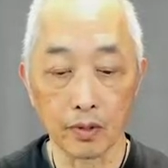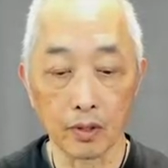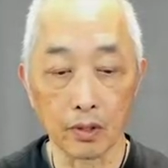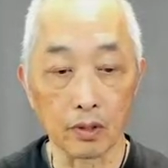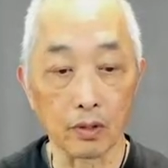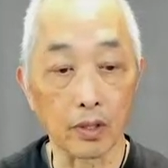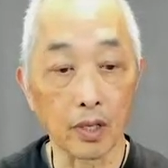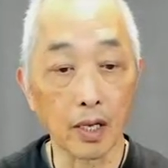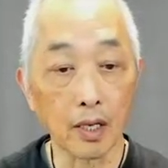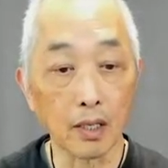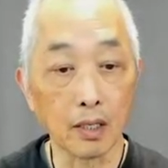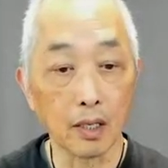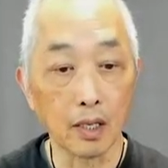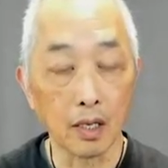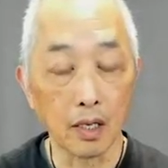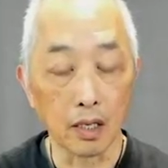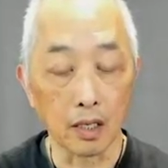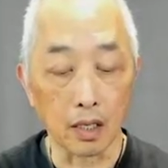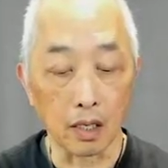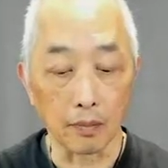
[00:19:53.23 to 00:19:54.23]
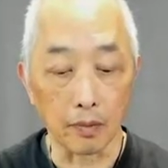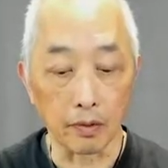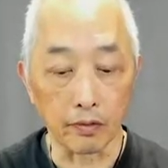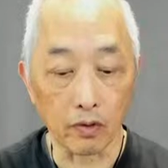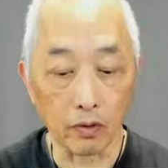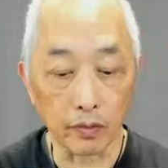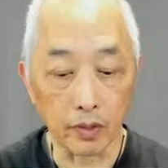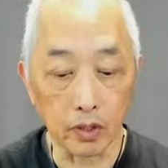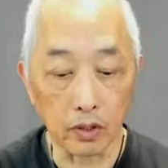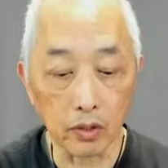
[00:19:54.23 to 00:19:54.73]
Okay. Now, before
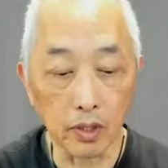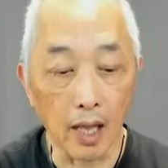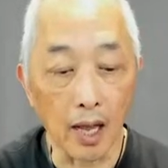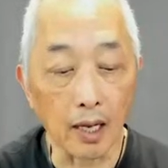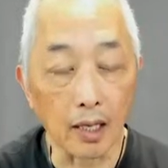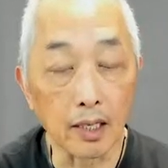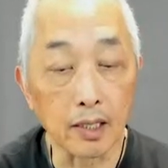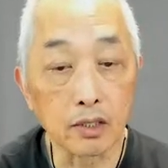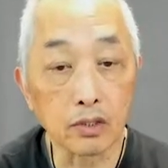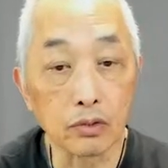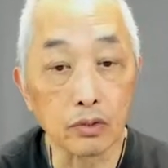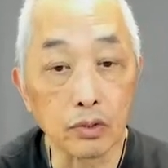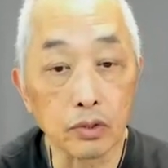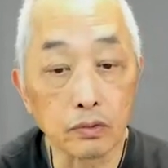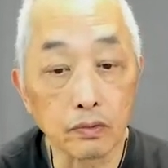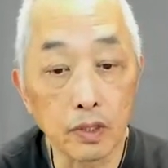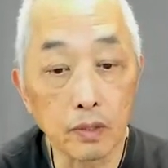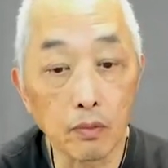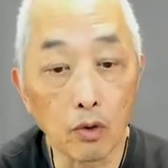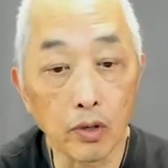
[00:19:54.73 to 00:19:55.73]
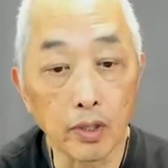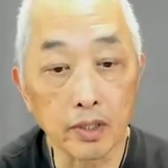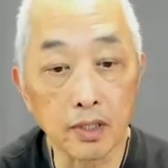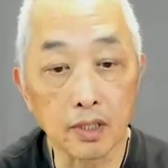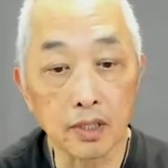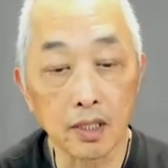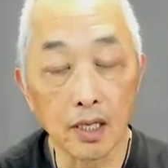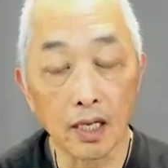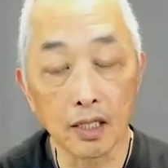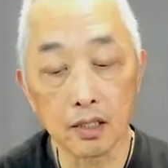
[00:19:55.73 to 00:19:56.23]
we do that, let's do three more
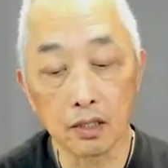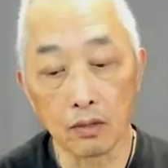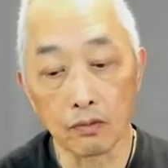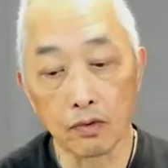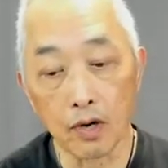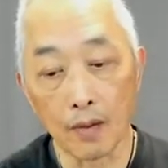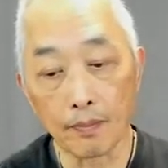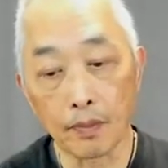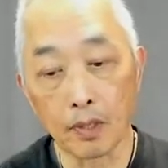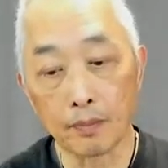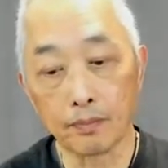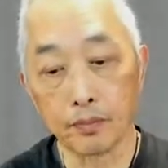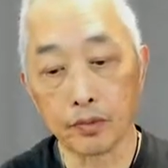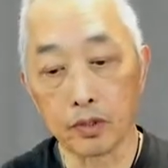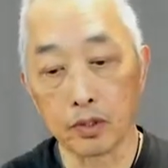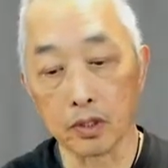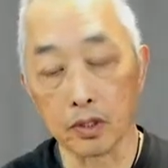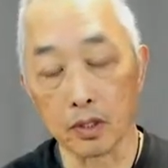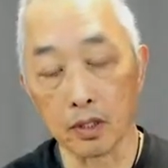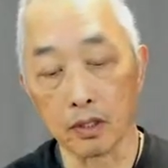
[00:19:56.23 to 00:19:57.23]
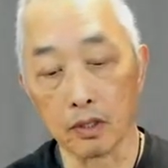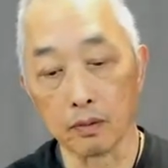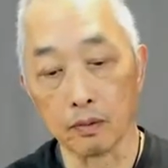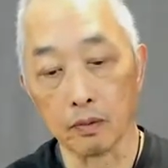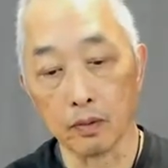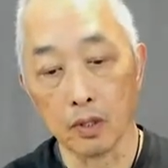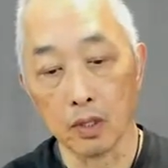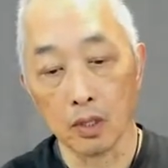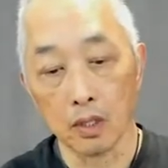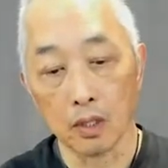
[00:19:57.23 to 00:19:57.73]
exercises. Wrap up the
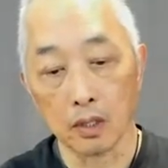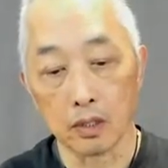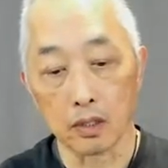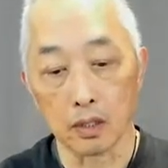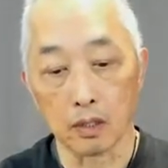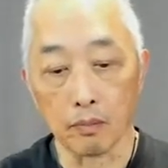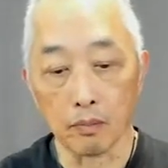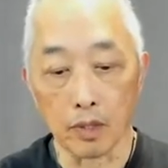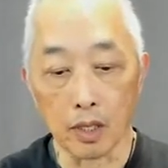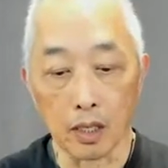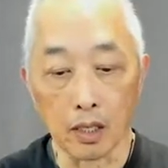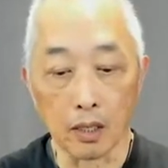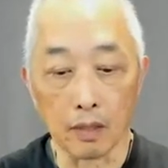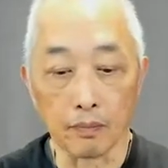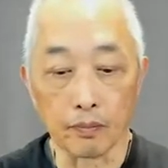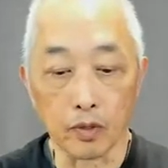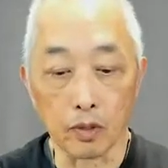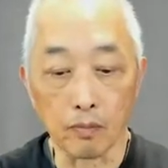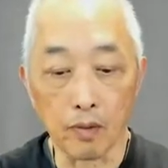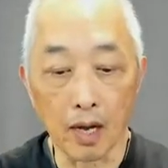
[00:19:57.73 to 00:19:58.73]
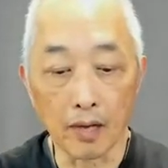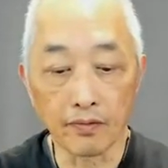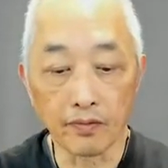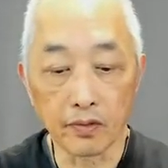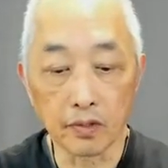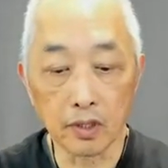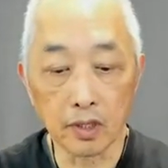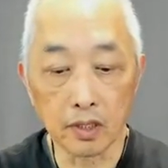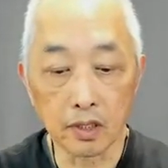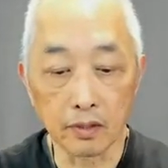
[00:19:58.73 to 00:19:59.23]

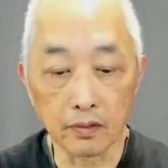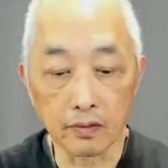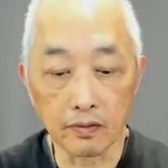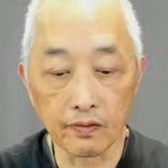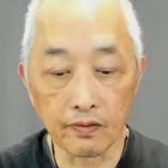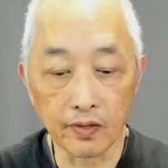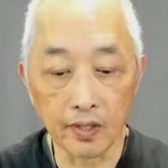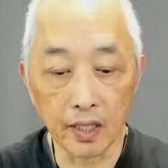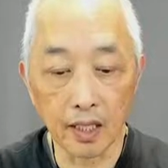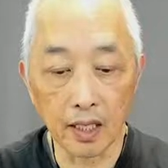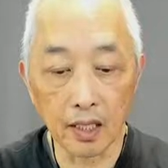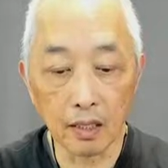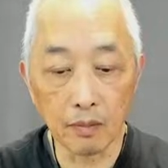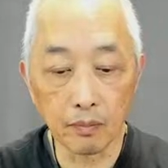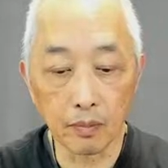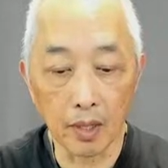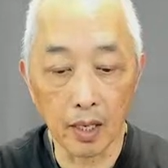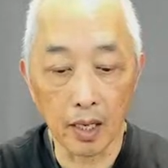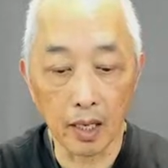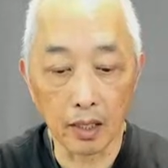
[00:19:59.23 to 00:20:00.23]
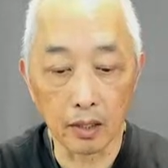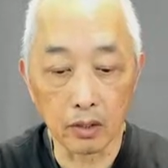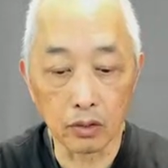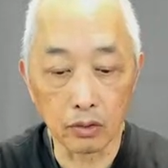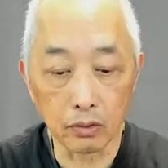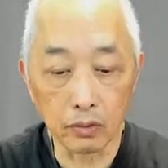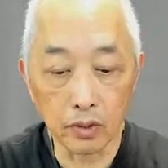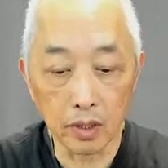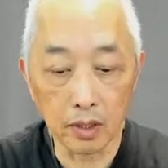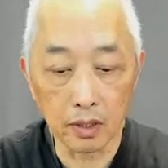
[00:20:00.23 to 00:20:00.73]
mindfulness of the feeling by
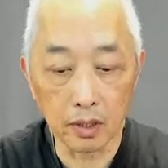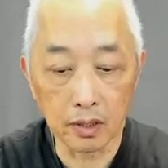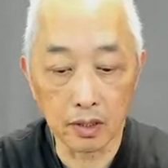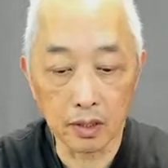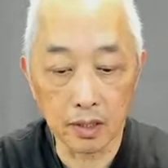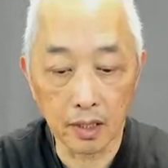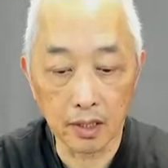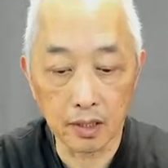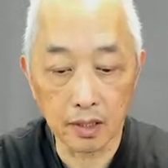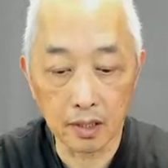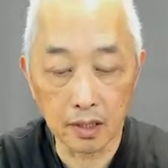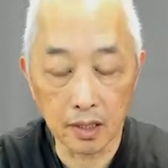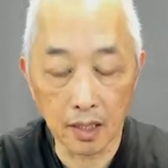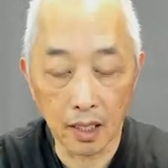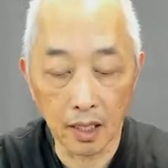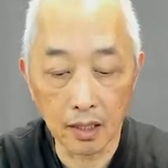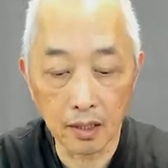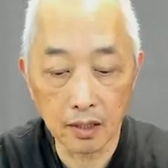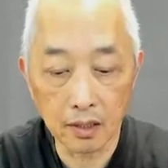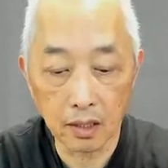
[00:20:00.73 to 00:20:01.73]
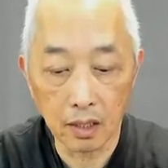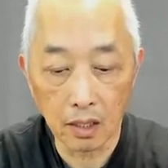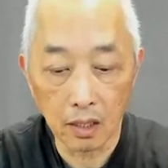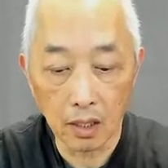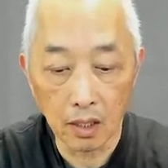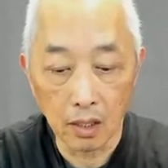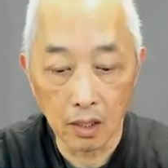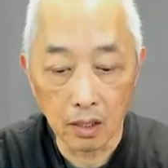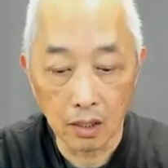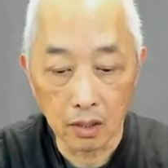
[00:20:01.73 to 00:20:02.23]
doing this exercise
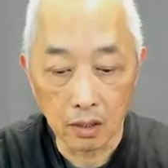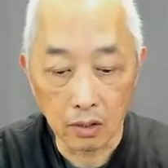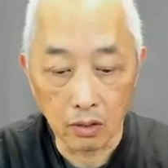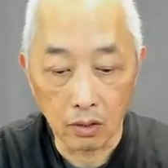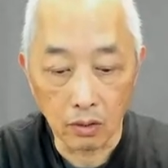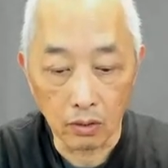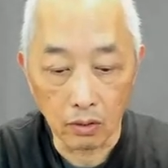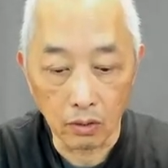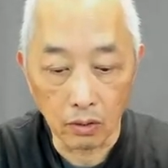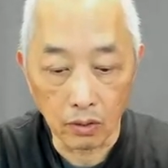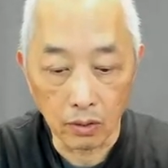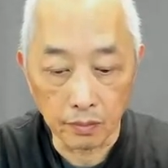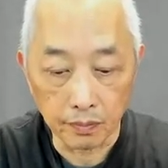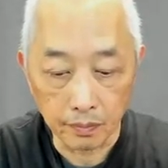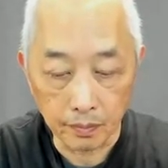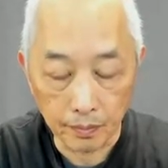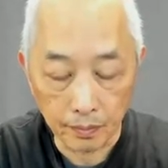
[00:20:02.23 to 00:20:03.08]
called